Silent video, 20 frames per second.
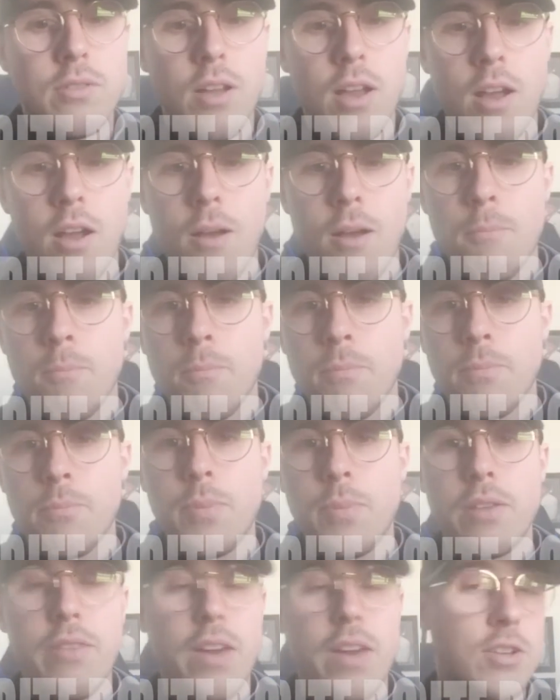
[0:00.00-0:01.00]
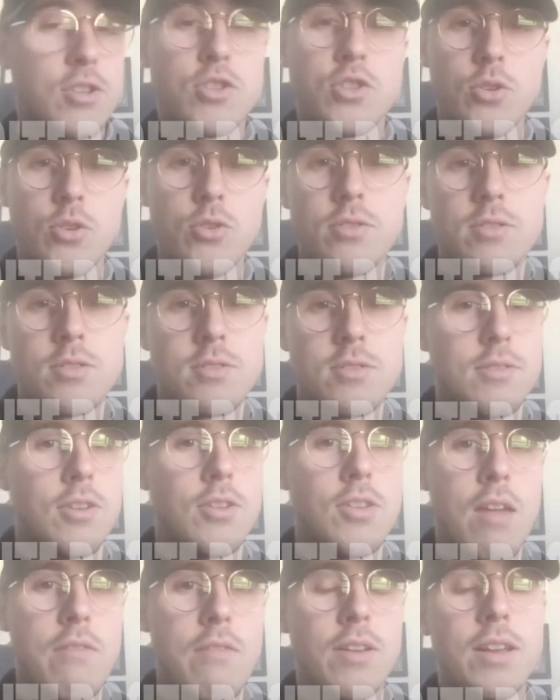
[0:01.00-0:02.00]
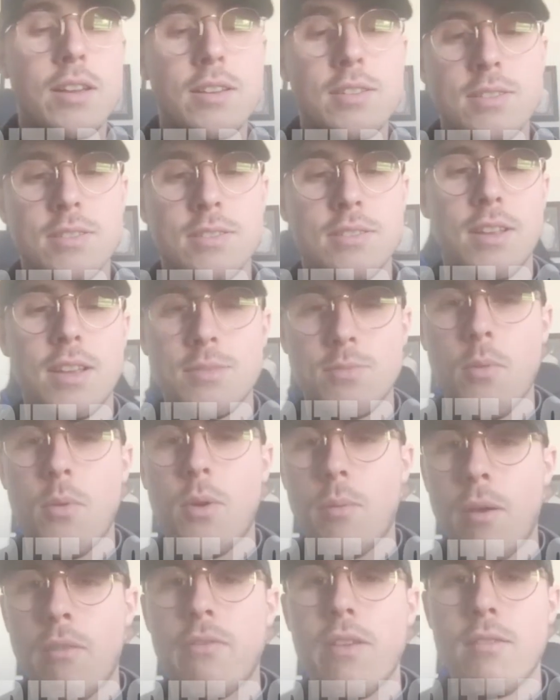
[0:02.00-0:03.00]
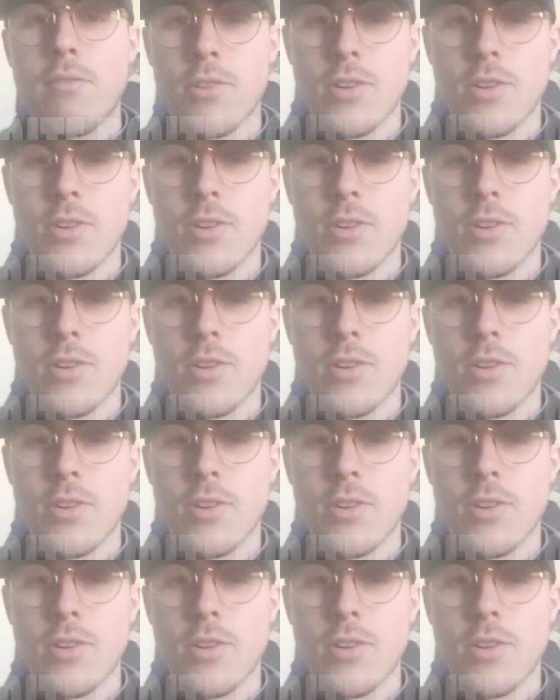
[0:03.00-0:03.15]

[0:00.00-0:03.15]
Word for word: Um, big fan of Suits on Netflix. That's probably one of my favorite.